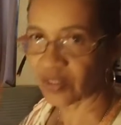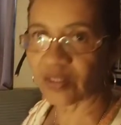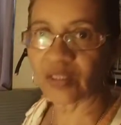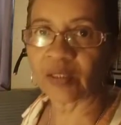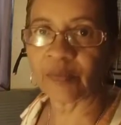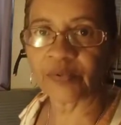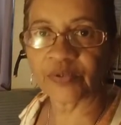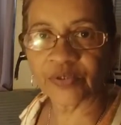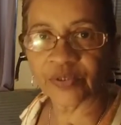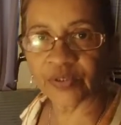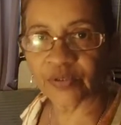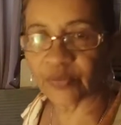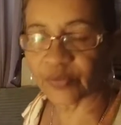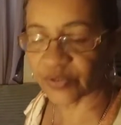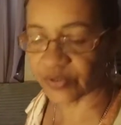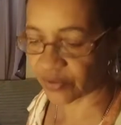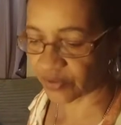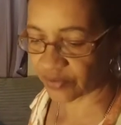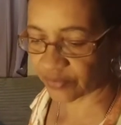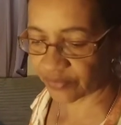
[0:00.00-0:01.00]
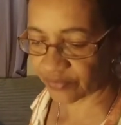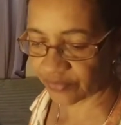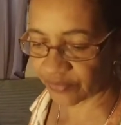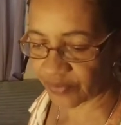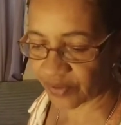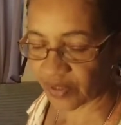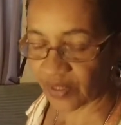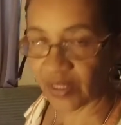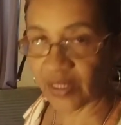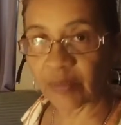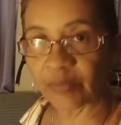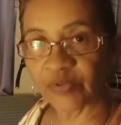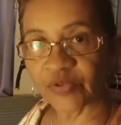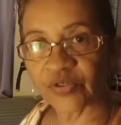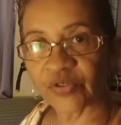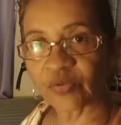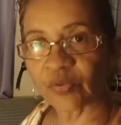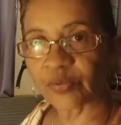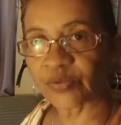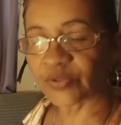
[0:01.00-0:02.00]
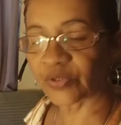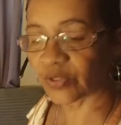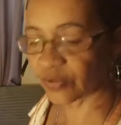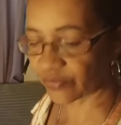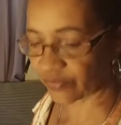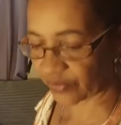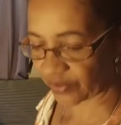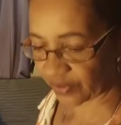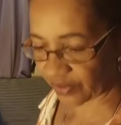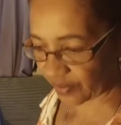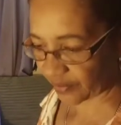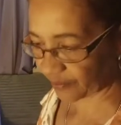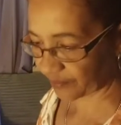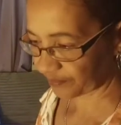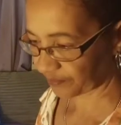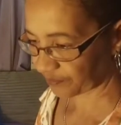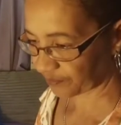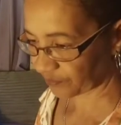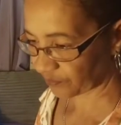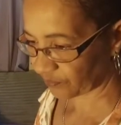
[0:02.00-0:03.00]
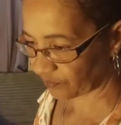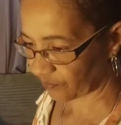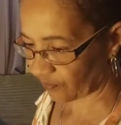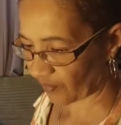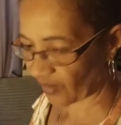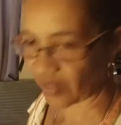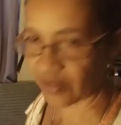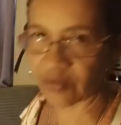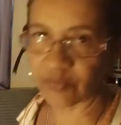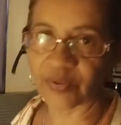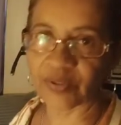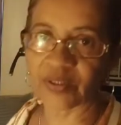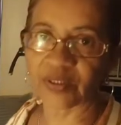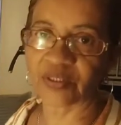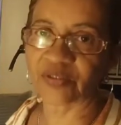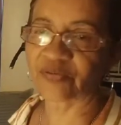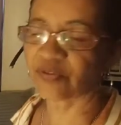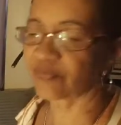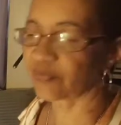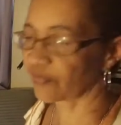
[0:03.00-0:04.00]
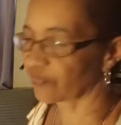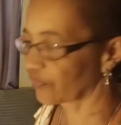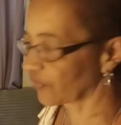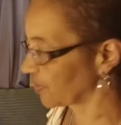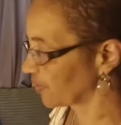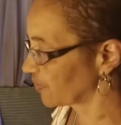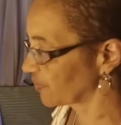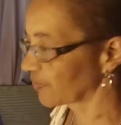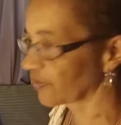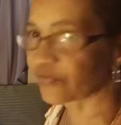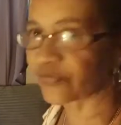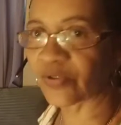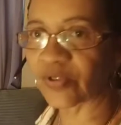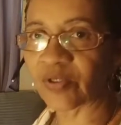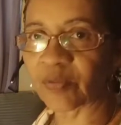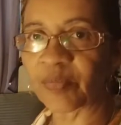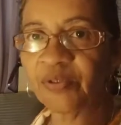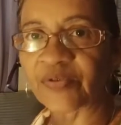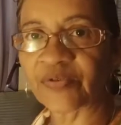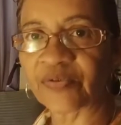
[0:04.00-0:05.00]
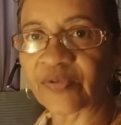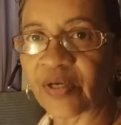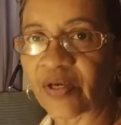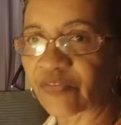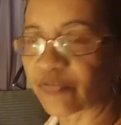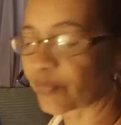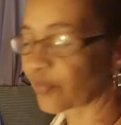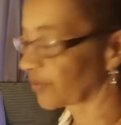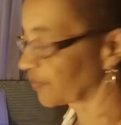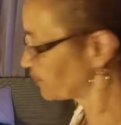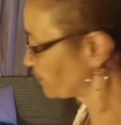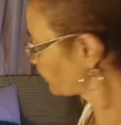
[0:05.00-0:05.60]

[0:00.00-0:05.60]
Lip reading: Let me tell you what's on the. Let me tell you what was on the Ring app. Anyway, let's leave that for later. Let's talk about the asthma.